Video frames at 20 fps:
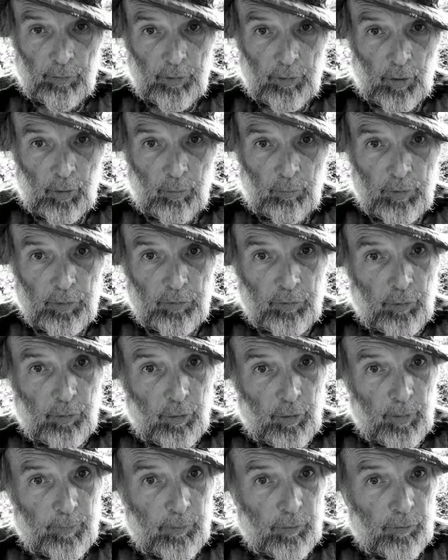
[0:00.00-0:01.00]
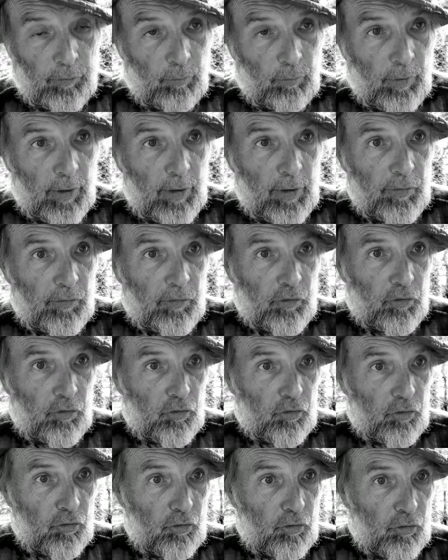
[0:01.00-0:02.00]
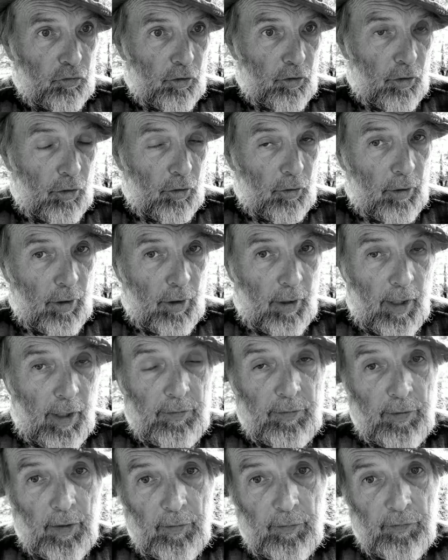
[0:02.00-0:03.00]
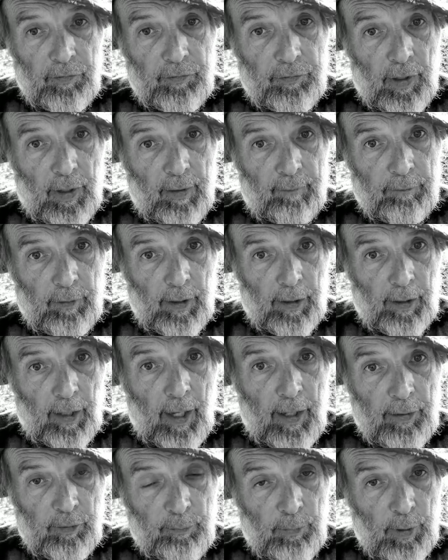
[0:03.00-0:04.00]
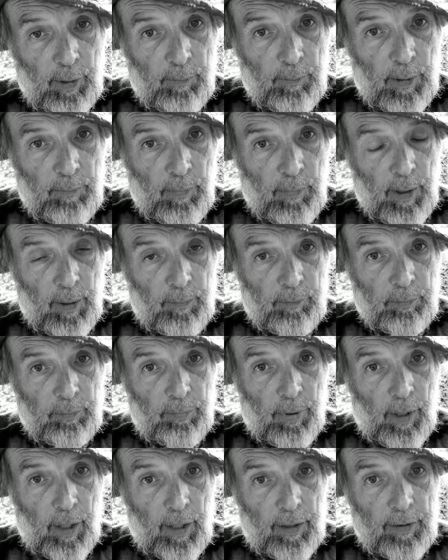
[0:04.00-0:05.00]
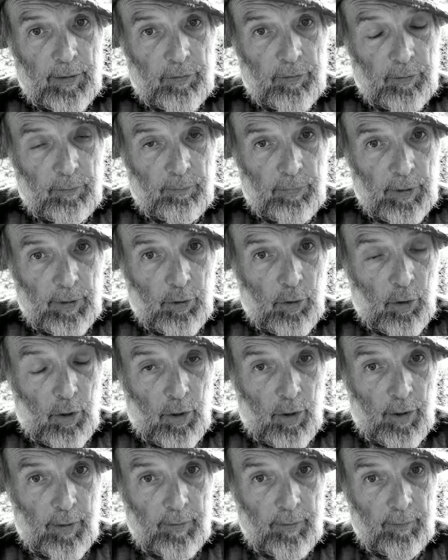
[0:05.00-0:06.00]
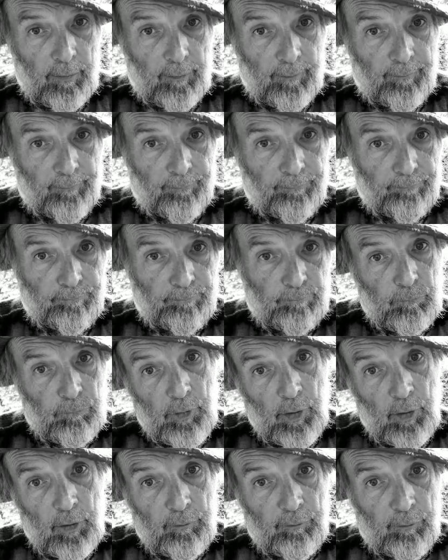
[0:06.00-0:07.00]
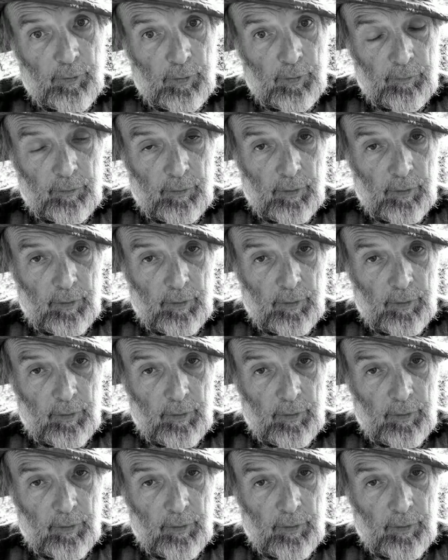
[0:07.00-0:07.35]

know which corpse is which. So I tell the staff, like, I expect my mom's body to be gone. Telephone